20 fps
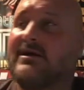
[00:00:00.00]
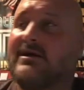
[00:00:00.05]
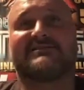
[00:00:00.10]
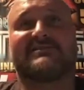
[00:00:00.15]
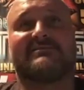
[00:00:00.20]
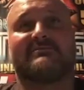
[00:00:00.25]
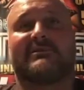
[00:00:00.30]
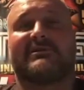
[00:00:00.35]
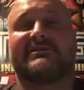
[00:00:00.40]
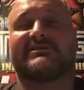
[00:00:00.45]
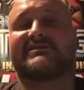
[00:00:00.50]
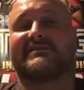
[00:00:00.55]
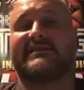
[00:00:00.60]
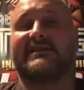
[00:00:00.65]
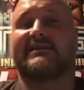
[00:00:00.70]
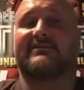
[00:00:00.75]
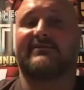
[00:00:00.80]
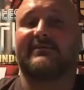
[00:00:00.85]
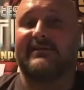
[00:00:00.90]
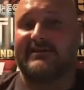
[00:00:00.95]
not so much
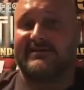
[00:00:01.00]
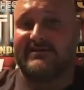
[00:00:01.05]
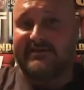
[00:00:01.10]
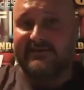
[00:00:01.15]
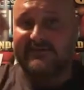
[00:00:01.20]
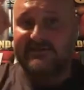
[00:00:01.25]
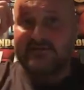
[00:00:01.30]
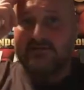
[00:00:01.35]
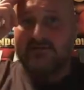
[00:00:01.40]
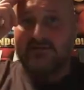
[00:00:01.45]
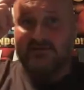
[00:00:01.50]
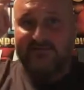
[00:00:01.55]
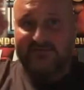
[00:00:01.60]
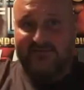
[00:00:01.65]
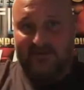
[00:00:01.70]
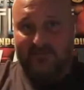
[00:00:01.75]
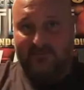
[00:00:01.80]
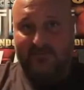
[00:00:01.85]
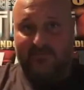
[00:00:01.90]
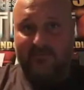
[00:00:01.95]
stealing. That's just a
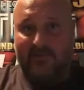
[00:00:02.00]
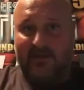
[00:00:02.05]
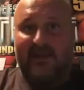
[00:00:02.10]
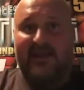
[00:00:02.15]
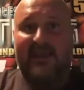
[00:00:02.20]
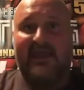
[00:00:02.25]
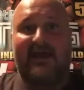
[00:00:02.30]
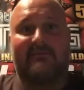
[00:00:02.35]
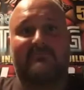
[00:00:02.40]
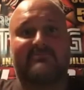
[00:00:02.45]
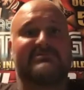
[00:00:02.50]
little tip of my cap